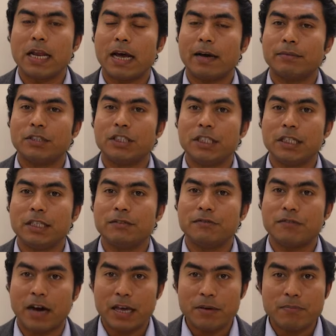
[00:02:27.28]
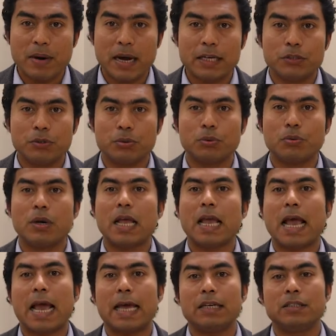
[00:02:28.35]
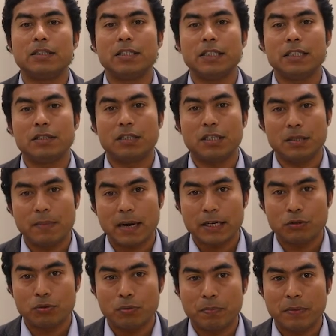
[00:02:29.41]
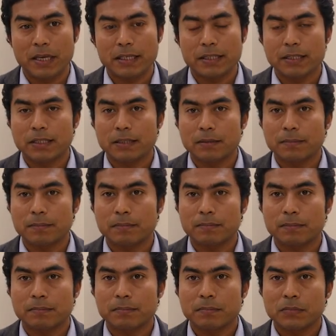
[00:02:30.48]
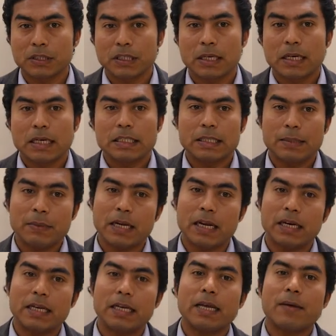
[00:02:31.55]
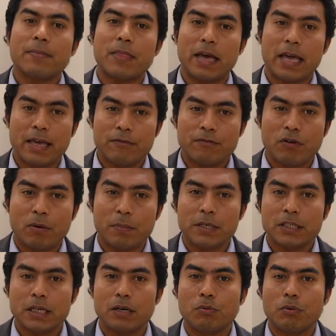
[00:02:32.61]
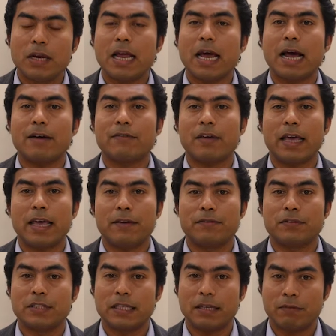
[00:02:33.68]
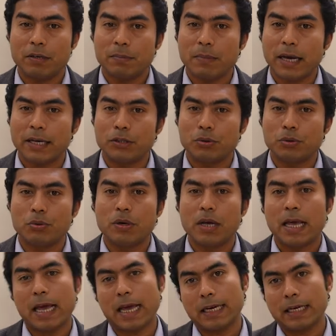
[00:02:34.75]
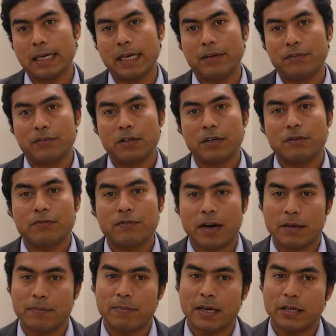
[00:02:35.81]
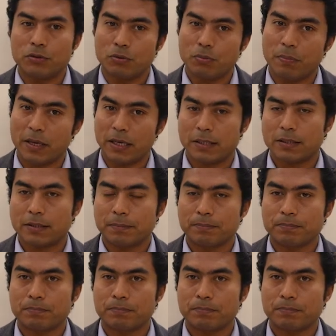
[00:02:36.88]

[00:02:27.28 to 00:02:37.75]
have D 5 by 2 and D 3 by 2 peaks. Similarly, the F orbital will have F 7 by 2 and F 5 by 2 peaks.